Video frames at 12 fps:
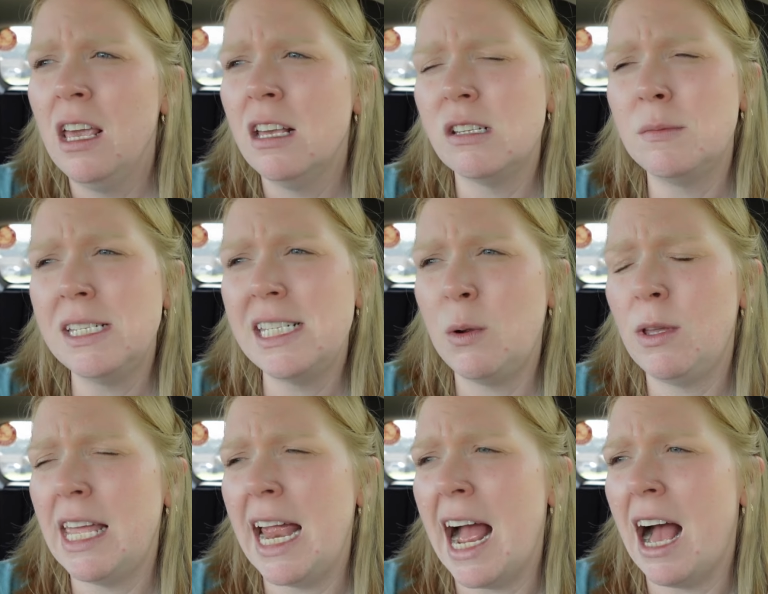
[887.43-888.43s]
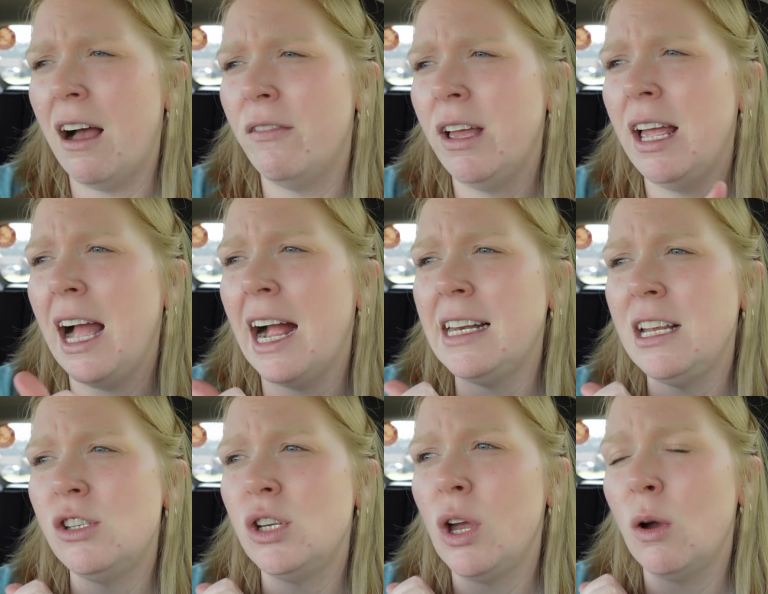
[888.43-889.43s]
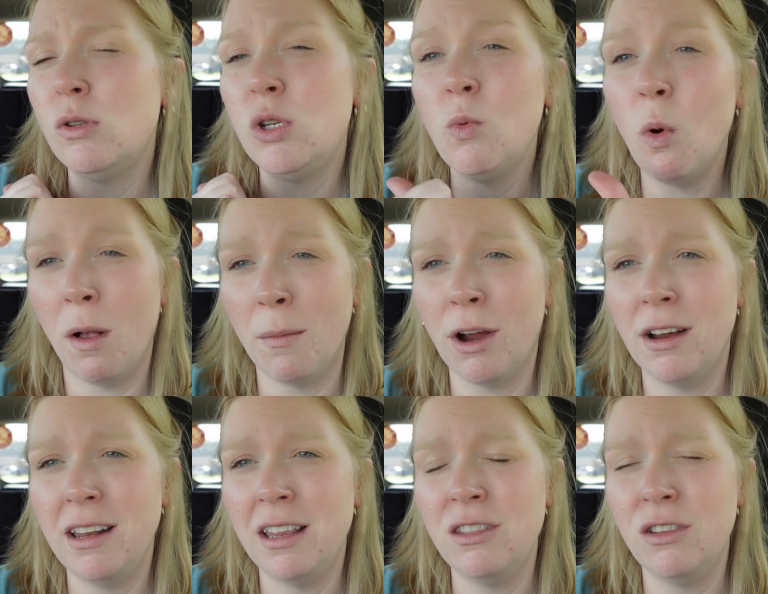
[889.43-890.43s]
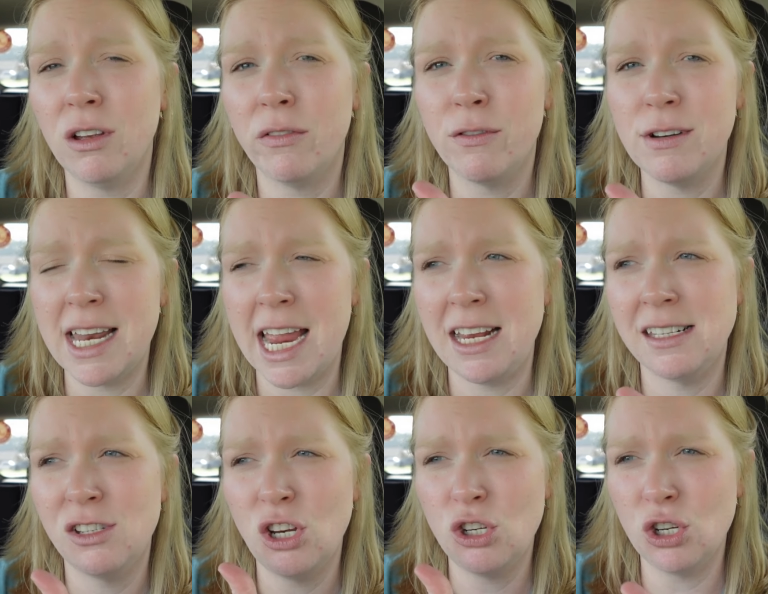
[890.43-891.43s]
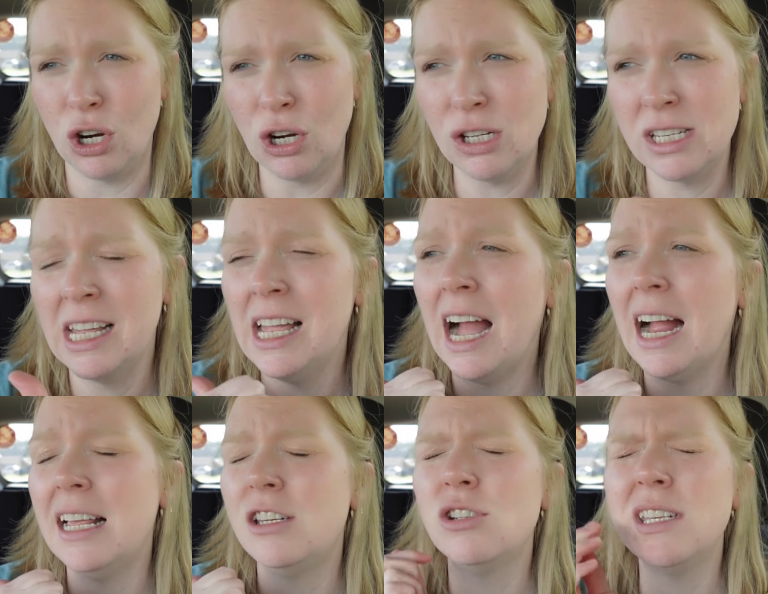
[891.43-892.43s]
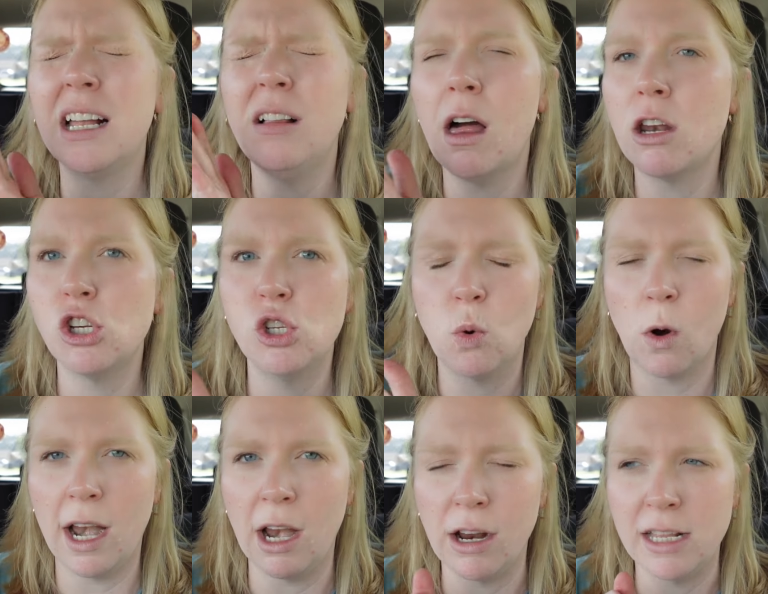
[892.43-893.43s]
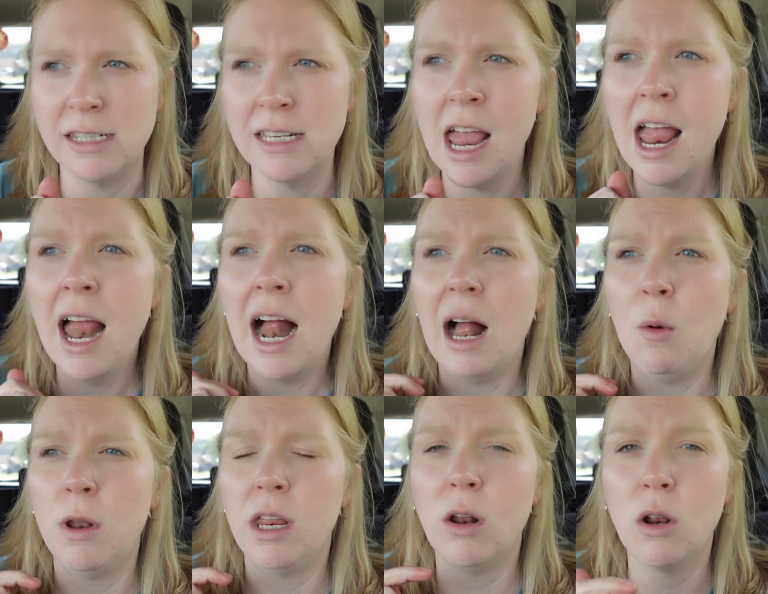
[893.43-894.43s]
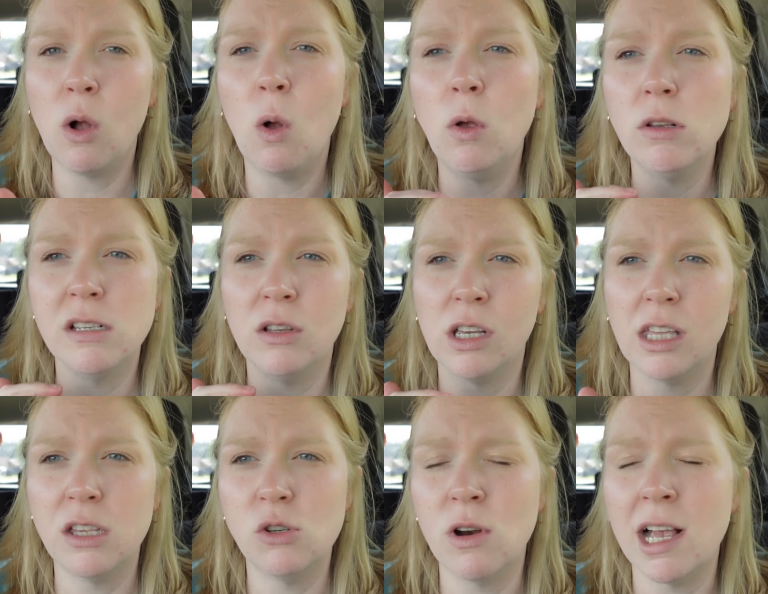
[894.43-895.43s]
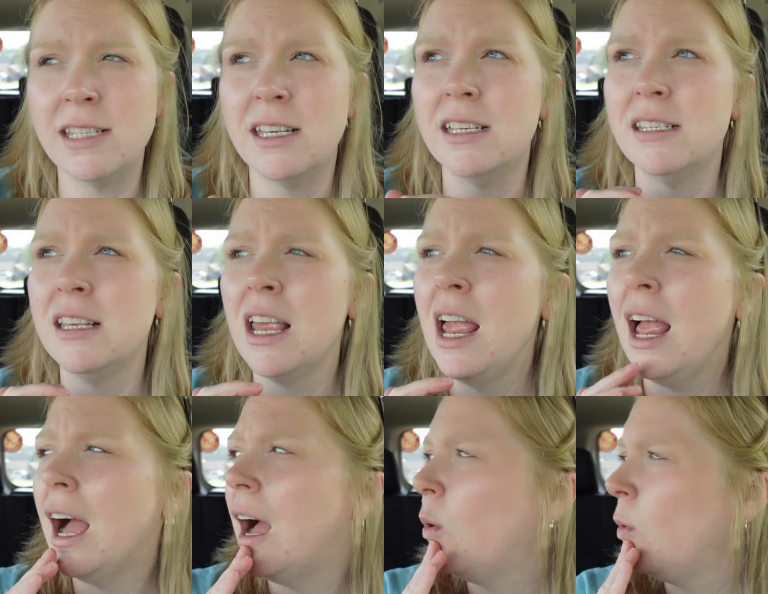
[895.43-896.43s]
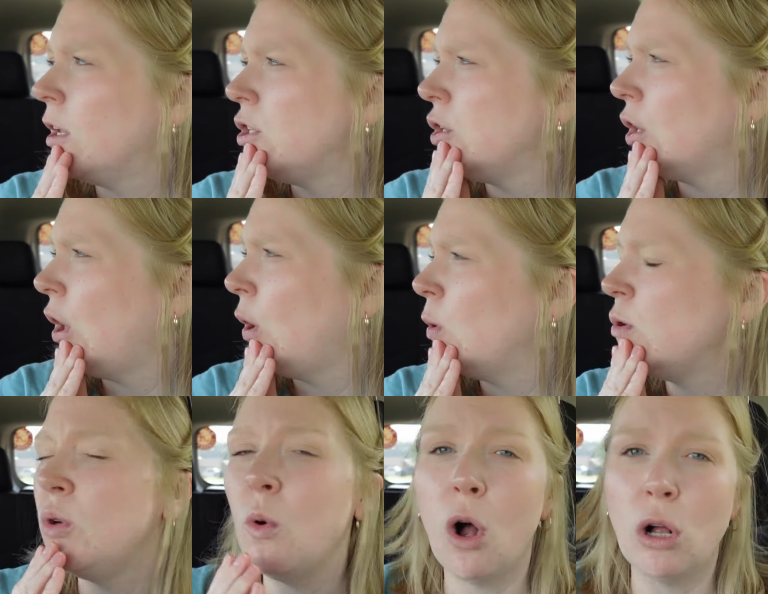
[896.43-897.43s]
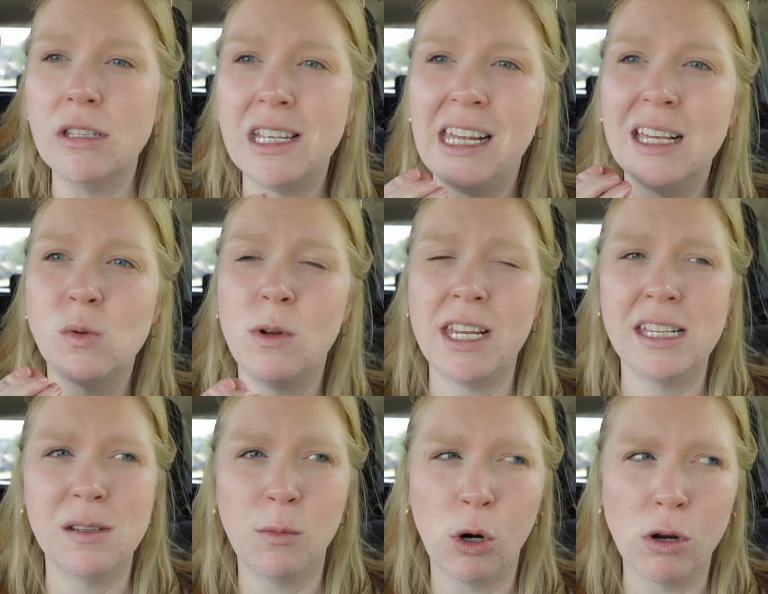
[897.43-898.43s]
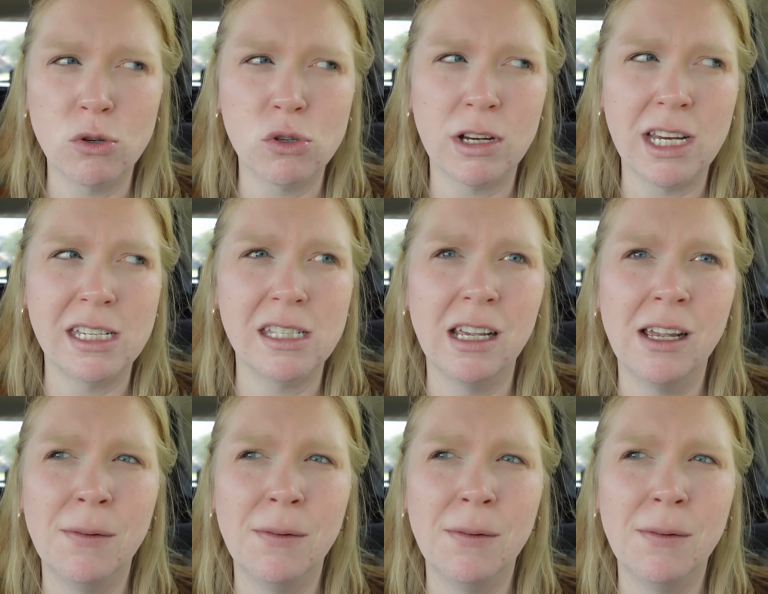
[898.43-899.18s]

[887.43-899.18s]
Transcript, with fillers: So I'm going to see what they have. I need to go to Walmart and look for Nate's shirt. I, it's just like a lot of short errands. I want to go to Kohl's and look at the dresses. I want to go to Aldi because we need some groceries.